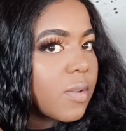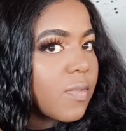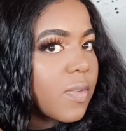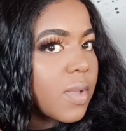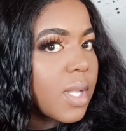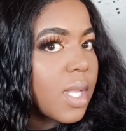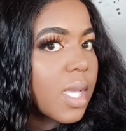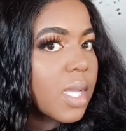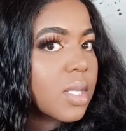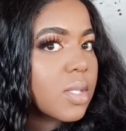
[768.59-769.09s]

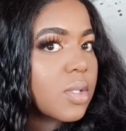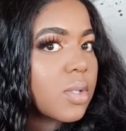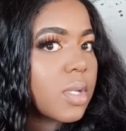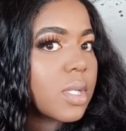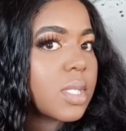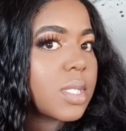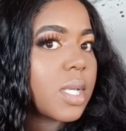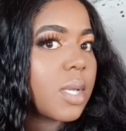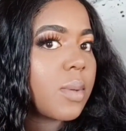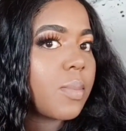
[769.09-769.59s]
Feel like it's
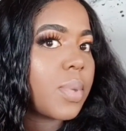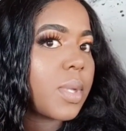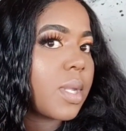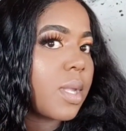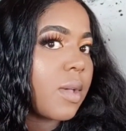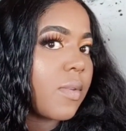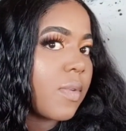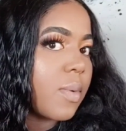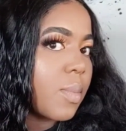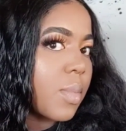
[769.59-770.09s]
not damp
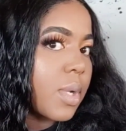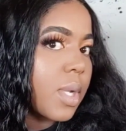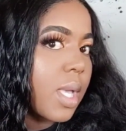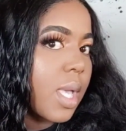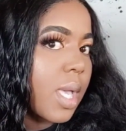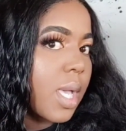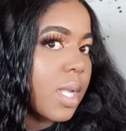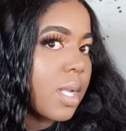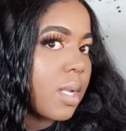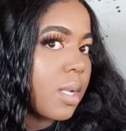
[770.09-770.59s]
enough, I'm gonna
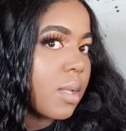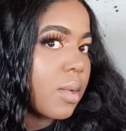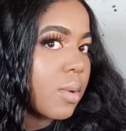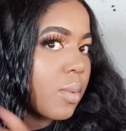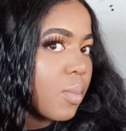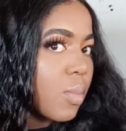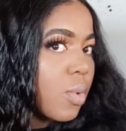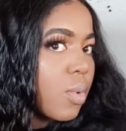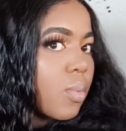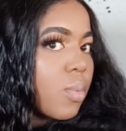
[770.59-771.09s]
add a little
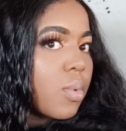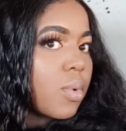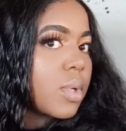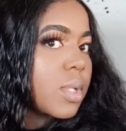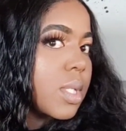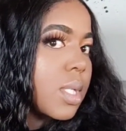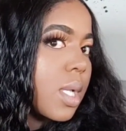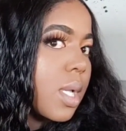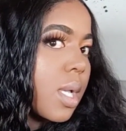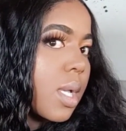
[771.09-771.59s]
more
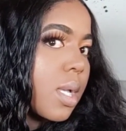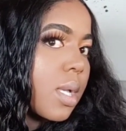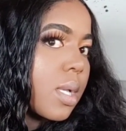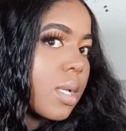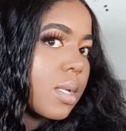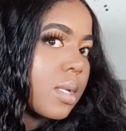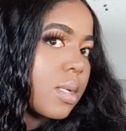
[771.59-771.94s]
water.